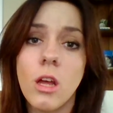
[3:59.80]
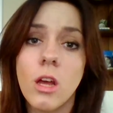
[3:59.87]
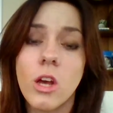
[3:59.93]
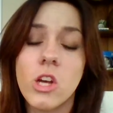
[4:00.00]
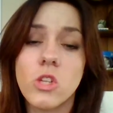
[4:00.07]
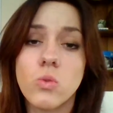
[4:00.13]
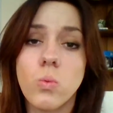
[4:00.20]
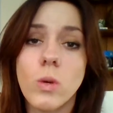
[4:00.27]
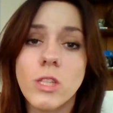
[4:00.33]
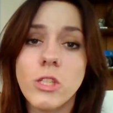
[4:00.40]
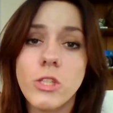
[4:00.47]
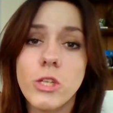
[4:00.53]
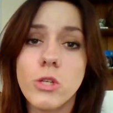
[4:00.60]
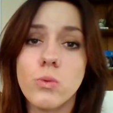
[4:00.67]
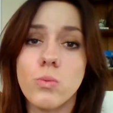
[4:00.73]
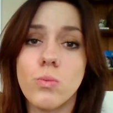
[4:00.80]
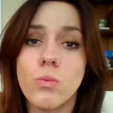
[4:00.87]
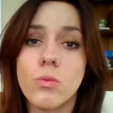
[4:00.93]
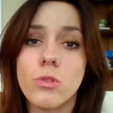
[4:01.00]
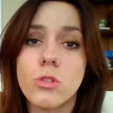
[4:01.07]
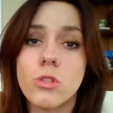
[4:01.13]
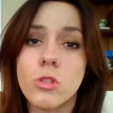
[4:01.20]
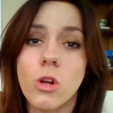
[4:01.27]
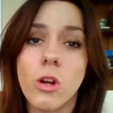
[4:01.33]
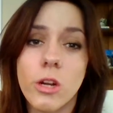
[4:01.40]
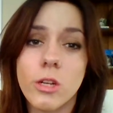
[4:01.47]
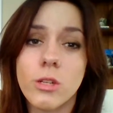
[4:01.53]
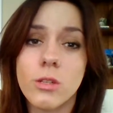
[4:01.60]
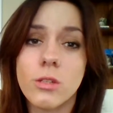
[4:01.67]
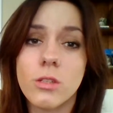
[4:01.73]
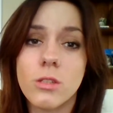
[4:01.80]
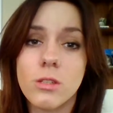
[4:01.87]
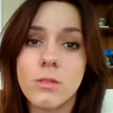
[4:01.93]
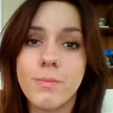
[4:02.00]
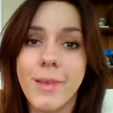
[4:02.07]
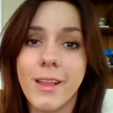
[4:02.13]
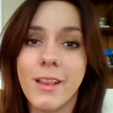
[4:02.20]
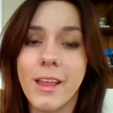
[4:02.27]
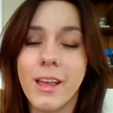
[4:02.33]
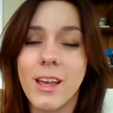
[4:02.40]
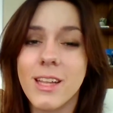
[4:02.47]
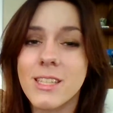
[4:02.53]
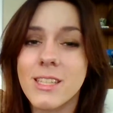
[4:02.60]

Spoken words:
Because once you start being like, it's a